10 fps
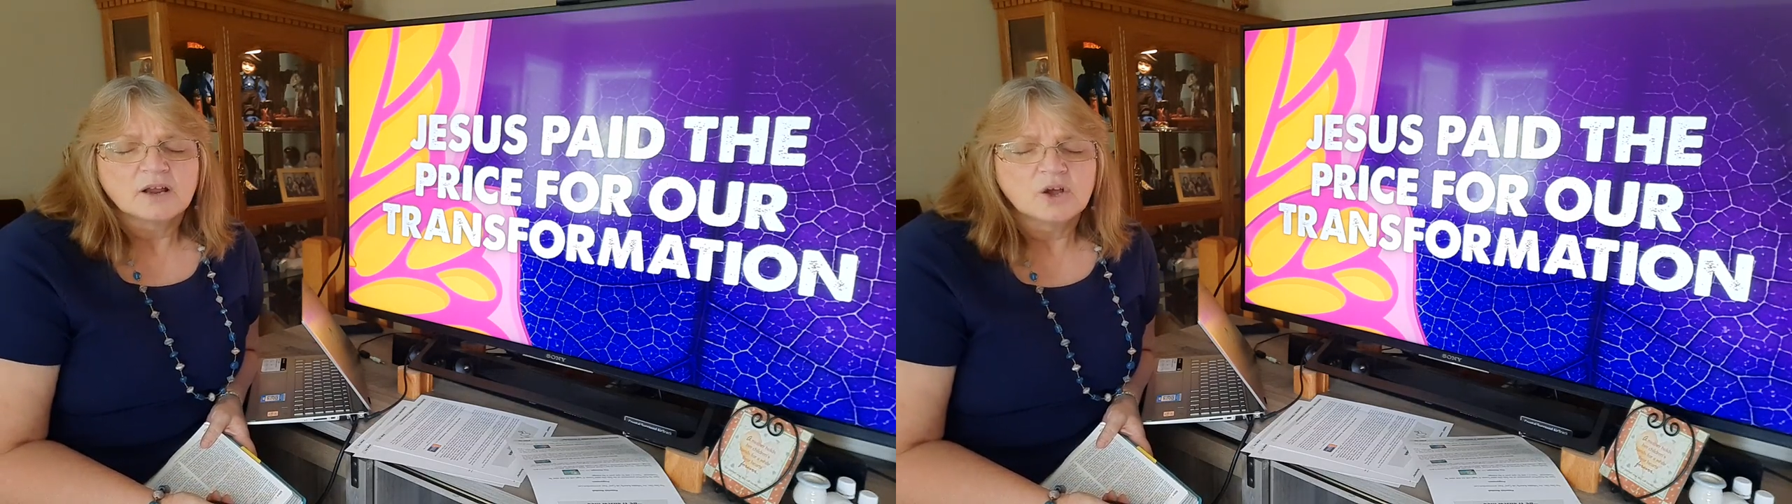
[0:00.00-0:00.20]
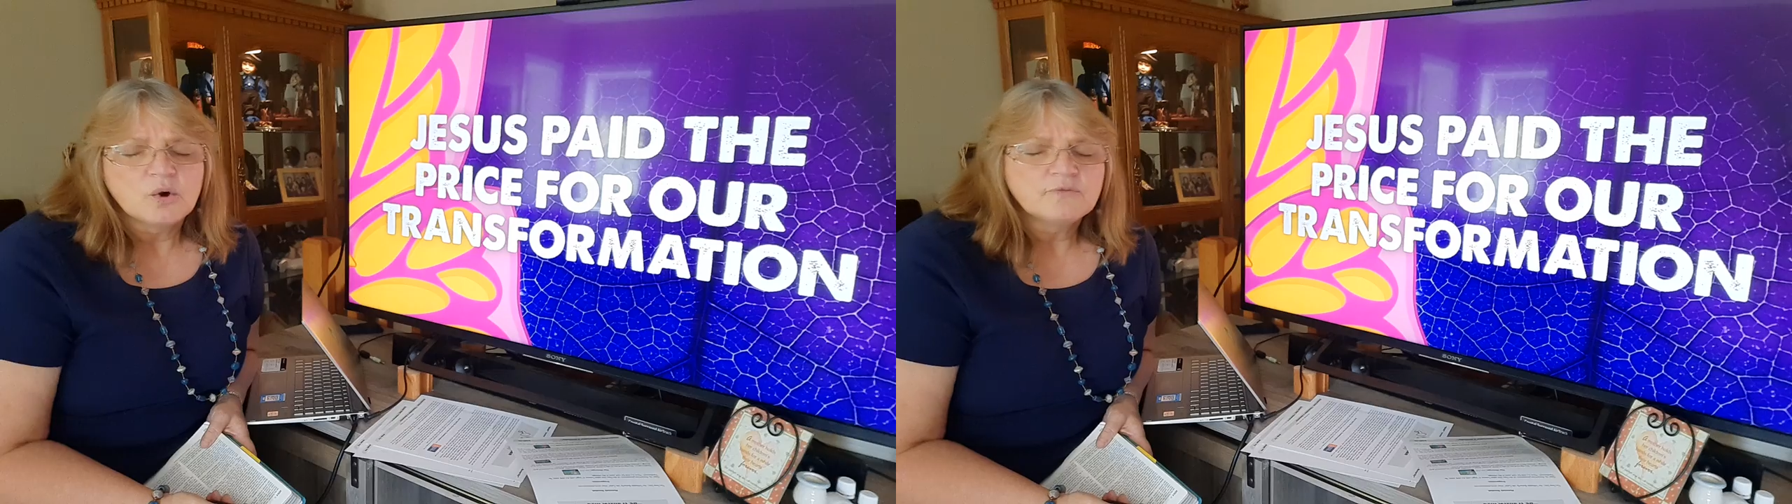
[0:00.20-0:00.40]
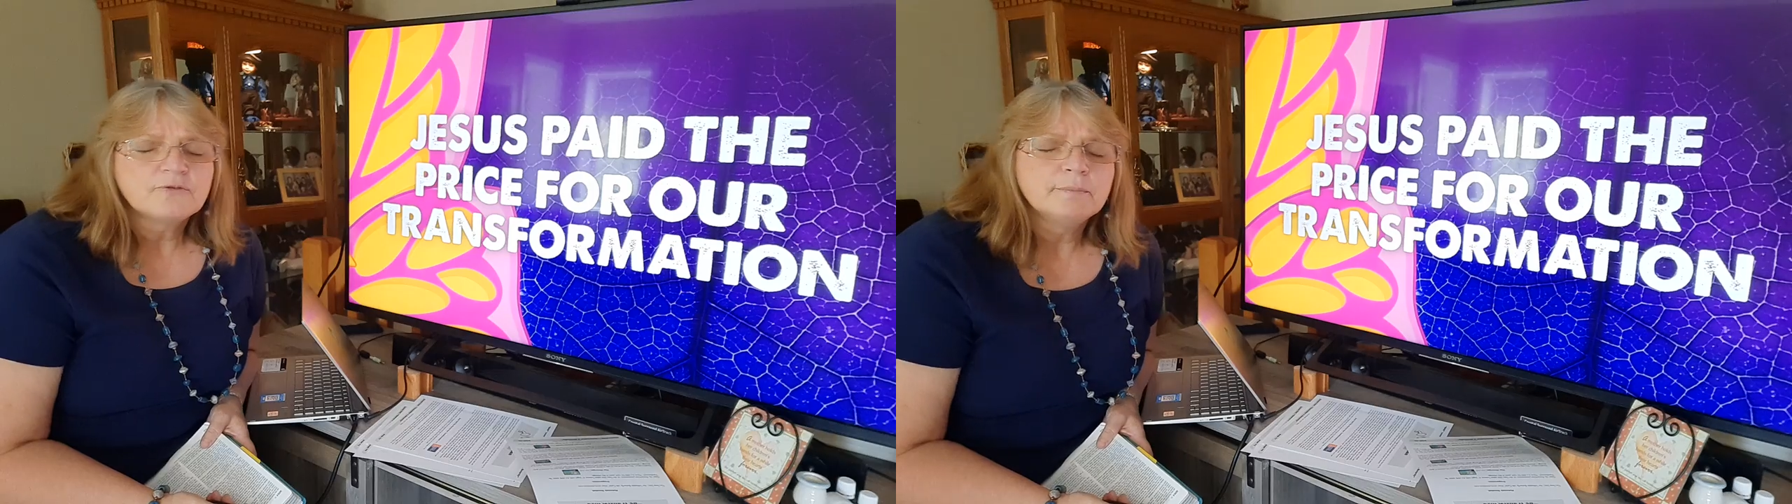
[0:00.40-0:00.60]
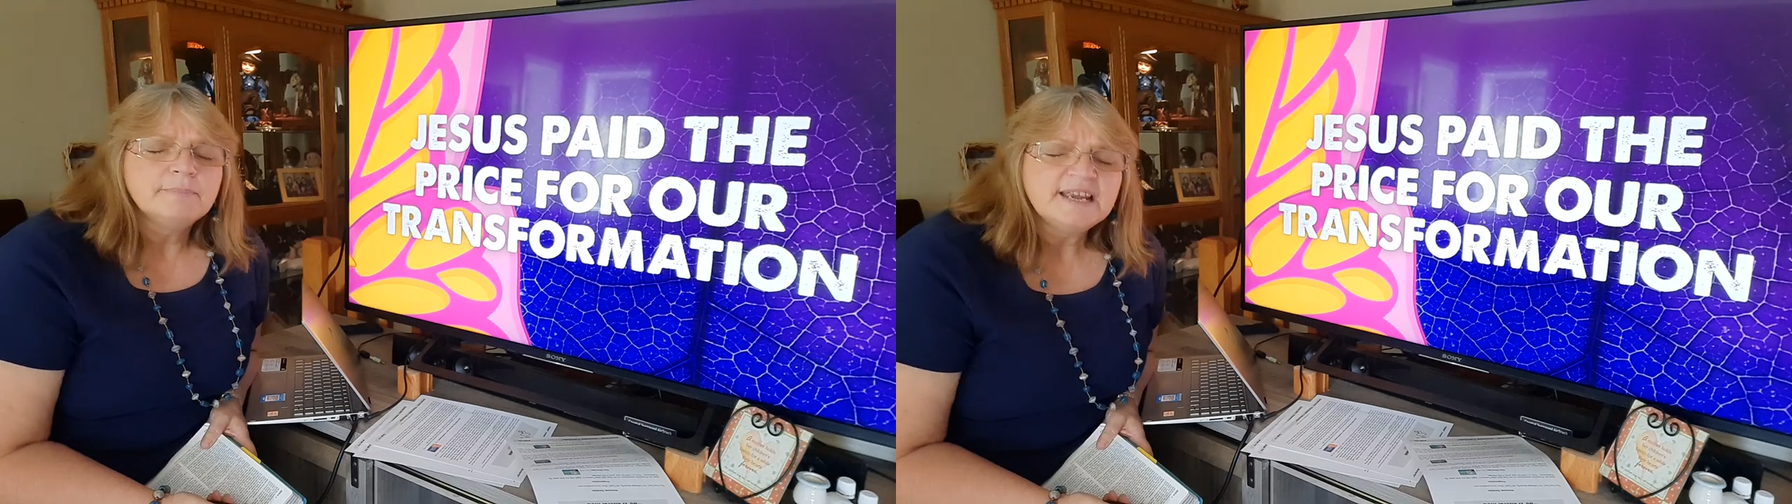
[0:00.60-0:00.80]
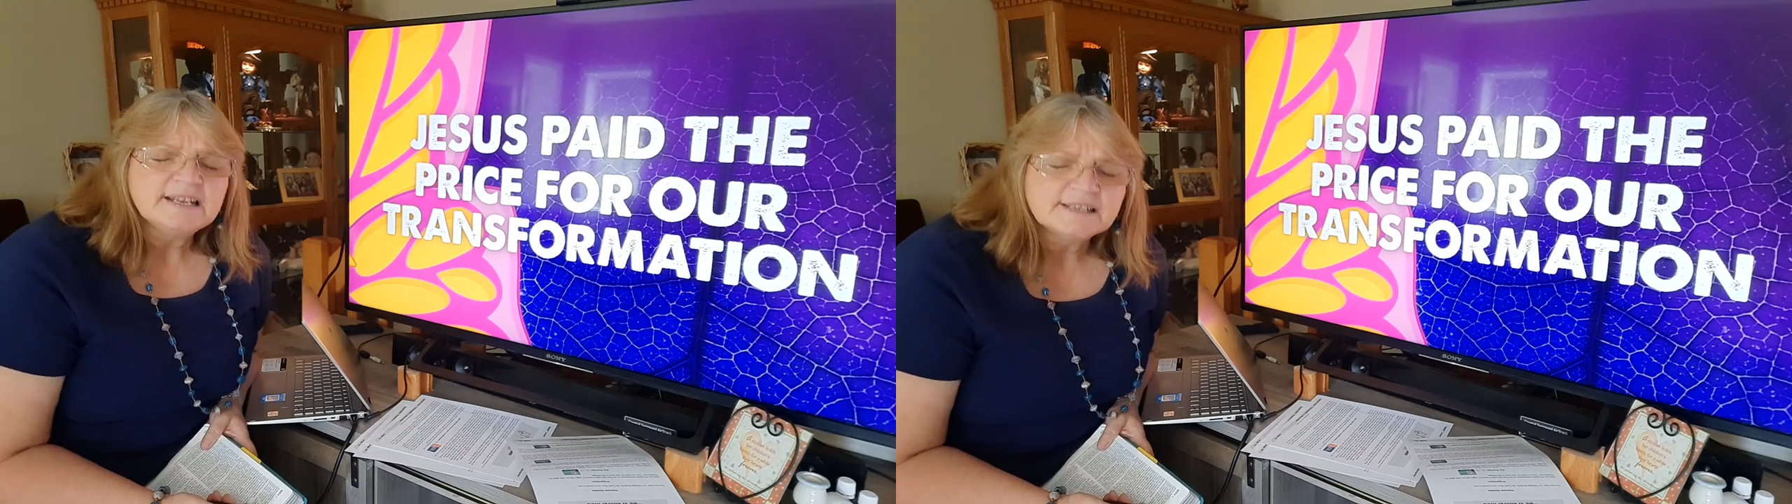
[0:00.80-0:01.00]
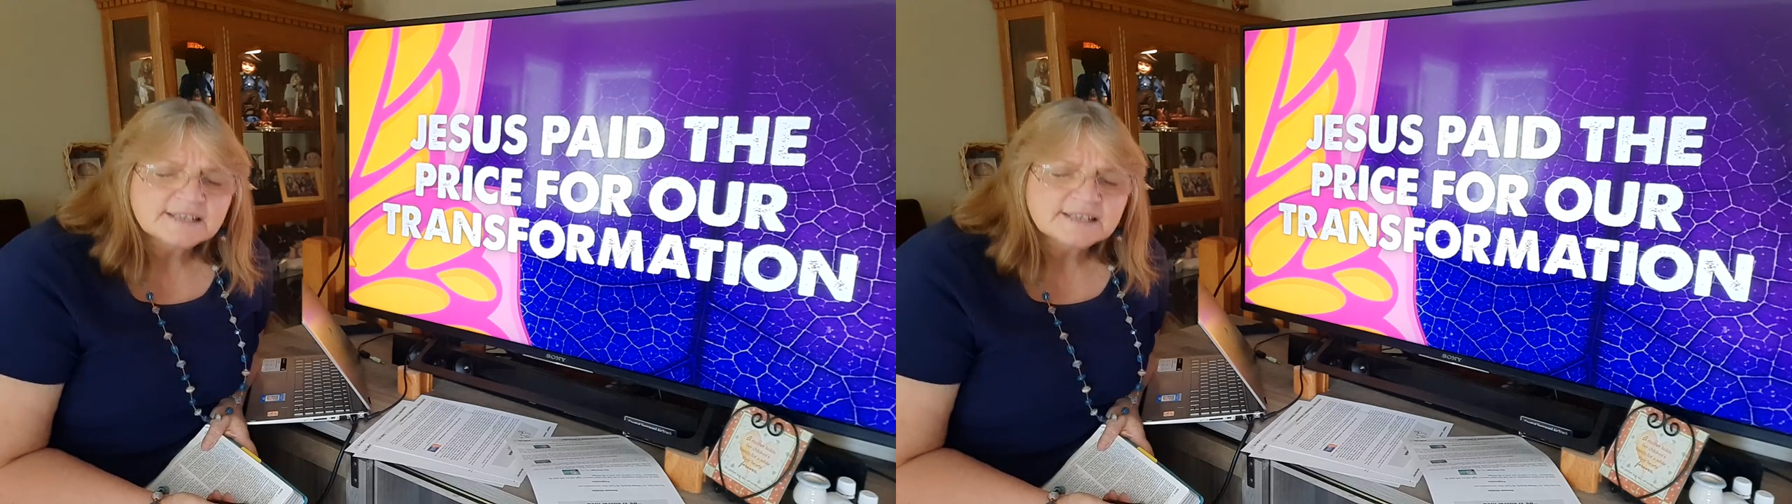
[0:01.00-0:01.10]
go from being